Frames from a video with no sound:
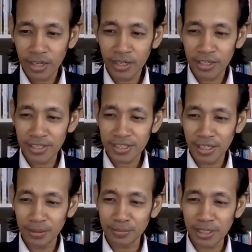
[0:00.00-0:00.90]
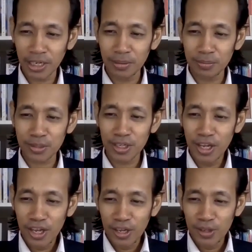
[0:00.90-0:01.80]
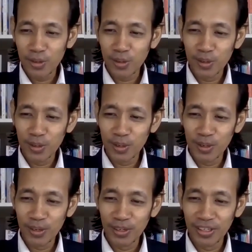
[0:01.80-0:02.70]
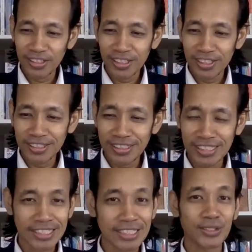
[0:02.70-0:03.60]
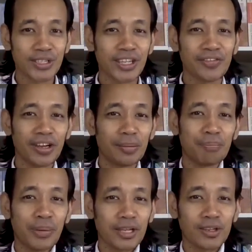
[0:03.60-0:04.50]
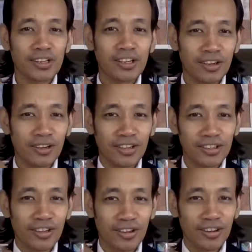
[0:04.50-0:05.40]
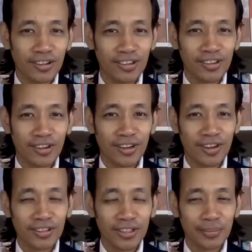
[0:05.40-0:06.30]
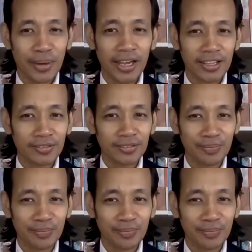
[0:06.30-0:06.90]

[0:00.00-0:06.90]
Uh, sometimes you just need to give you a pat on, on, on the back.